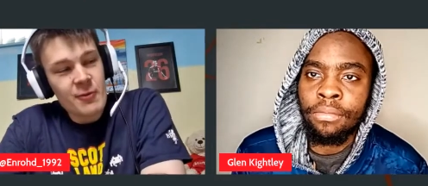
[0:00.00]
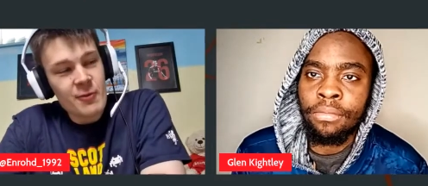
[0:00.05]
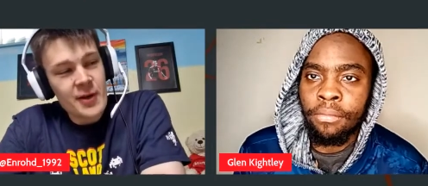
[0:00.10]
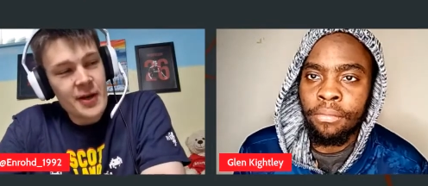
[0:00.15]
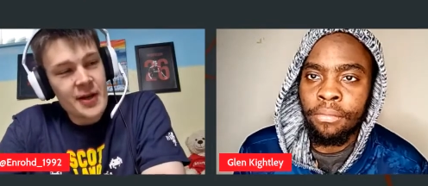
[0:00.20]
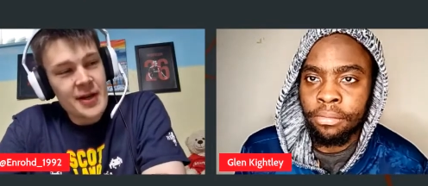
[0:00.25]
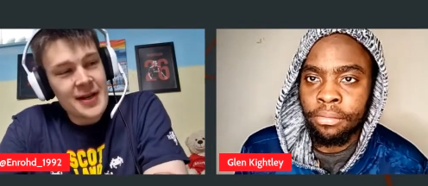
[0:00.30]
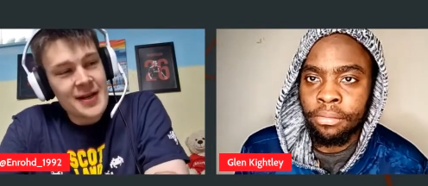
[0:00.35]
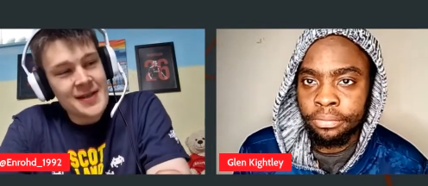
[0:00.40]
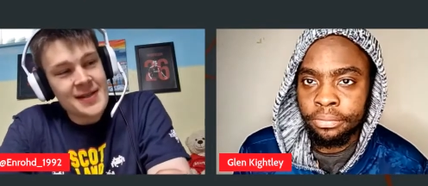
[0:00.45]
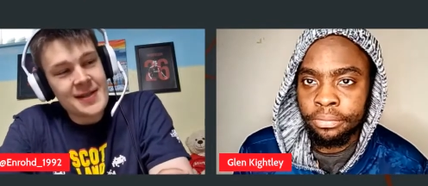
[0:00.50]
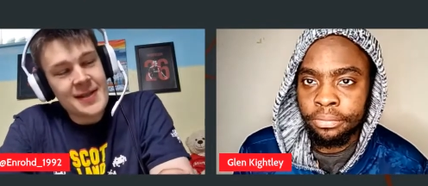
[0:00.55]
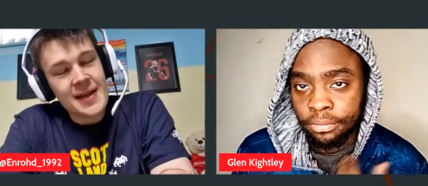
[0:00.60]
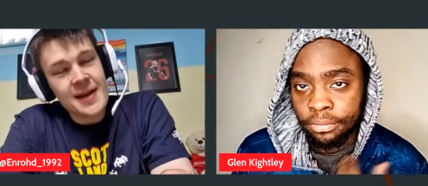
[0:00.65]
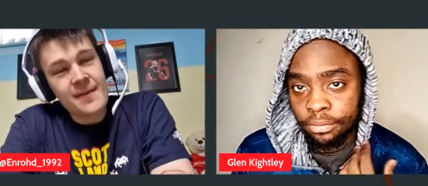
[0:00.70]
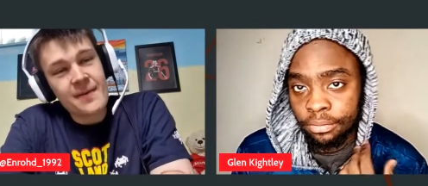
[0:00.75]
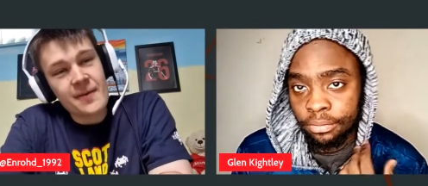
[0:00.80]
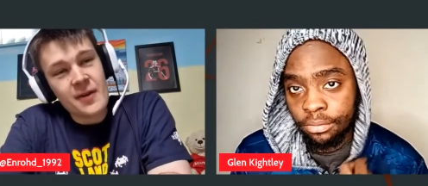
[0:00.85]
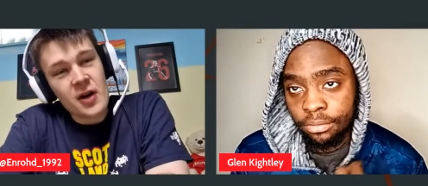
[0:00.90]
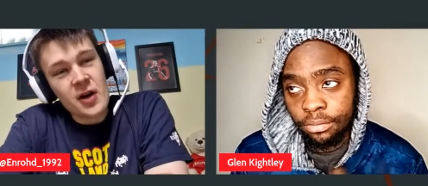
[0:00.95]
Speaker 1: where it is
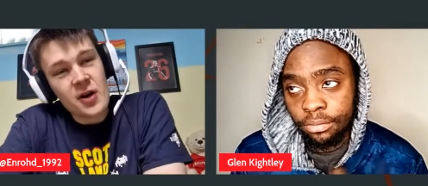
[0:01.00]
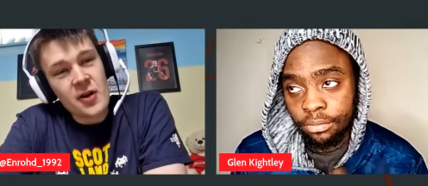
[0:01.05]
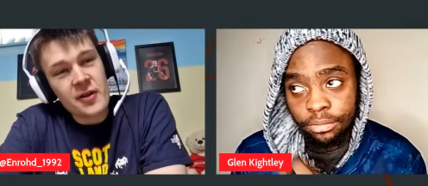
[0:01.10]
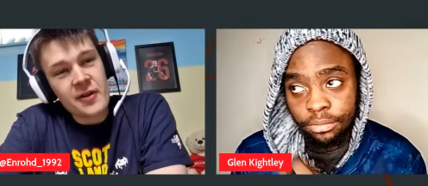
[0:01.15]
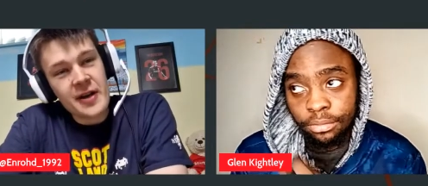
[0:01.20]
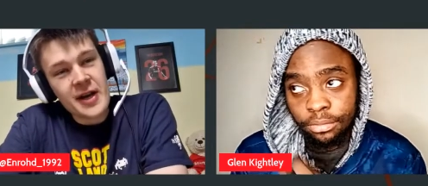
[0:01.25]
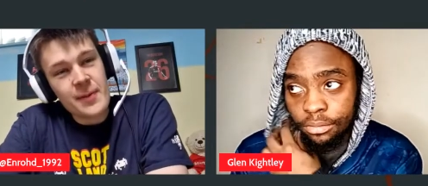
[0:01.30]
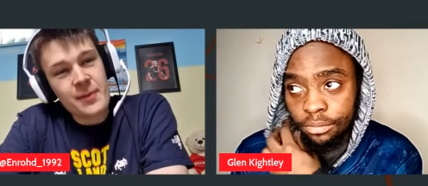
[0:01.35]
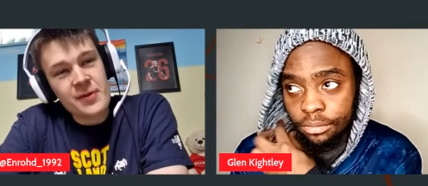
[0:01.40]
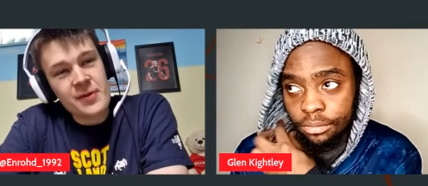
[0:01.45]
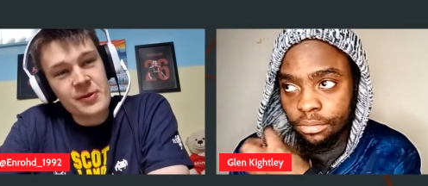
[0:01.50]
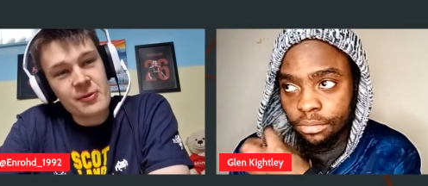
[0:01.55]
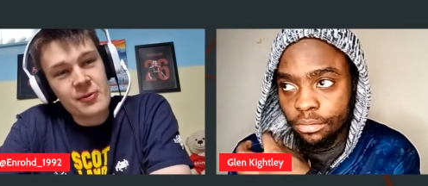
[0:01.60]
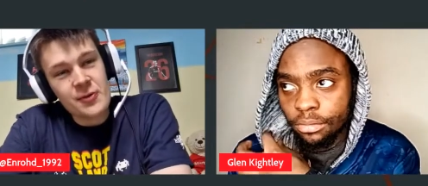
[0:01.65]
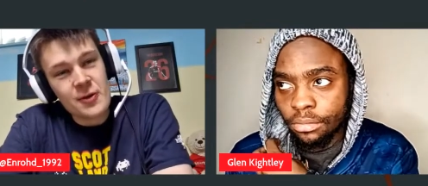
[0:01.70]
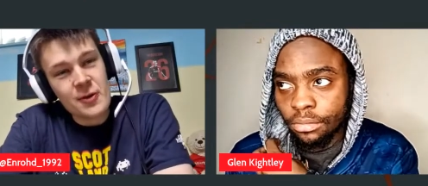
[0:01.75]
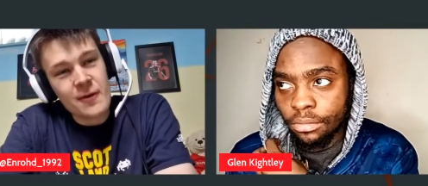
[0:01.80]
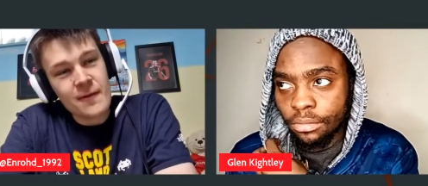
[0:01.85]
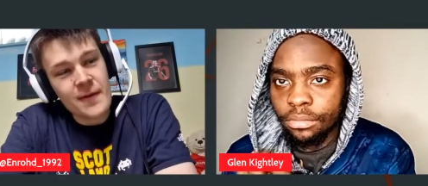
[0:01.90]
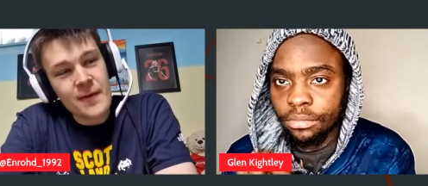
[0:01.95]
time for another
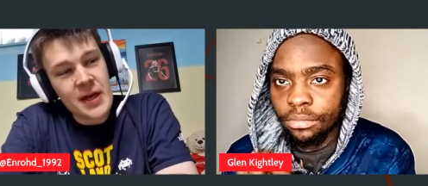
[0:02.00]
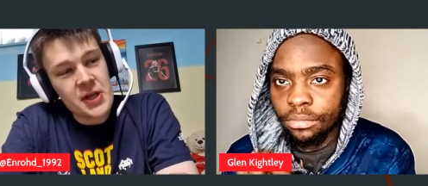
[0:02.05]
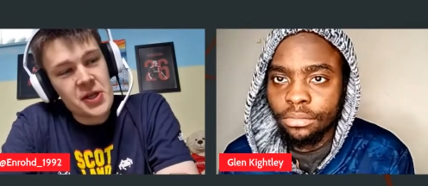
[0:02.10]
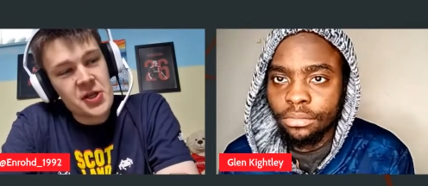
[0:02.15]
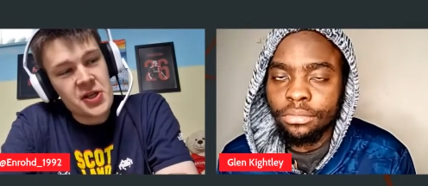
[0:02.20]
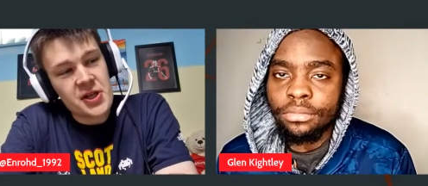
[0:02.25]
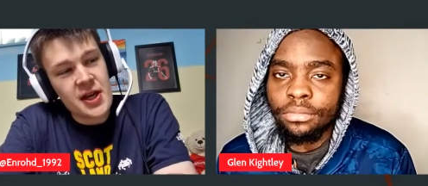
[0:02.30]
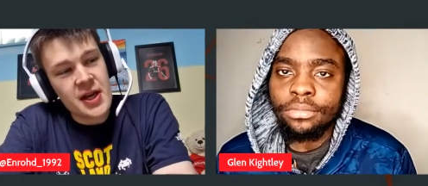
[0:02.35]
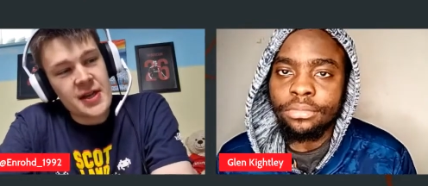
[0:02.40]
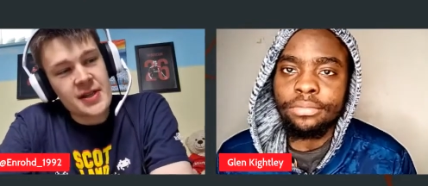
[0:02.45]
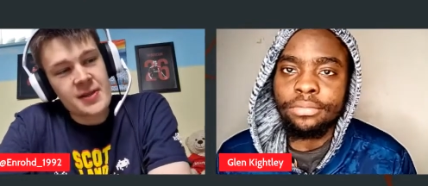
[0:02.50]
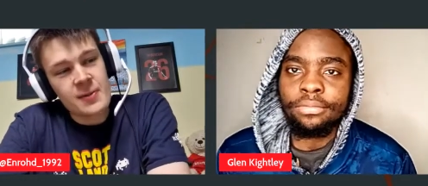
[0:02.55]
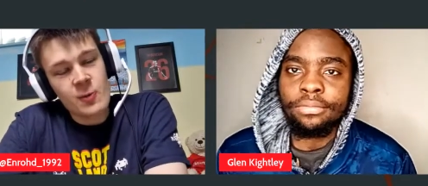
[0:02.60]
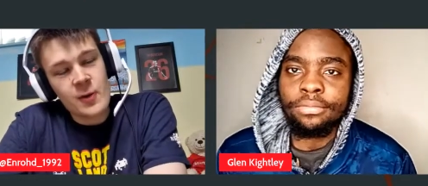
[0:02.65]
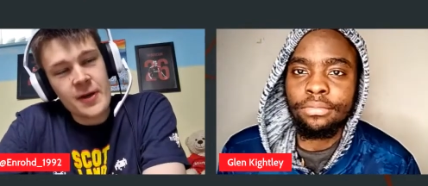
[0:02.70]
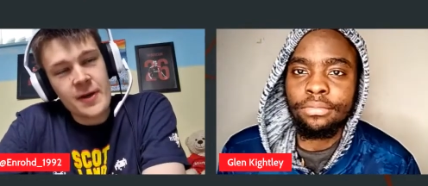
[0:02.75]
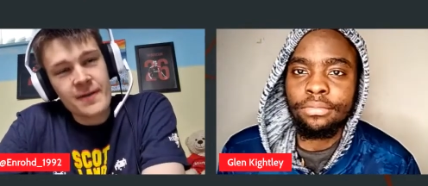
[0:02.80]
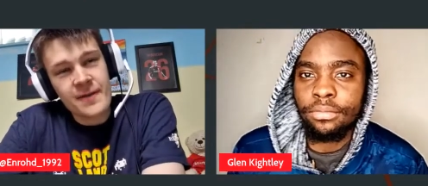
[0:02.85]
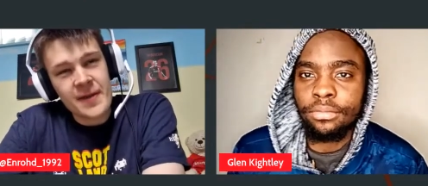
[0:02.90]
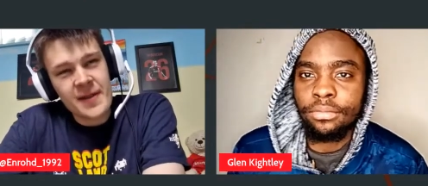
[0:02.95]
episode of A Chat with.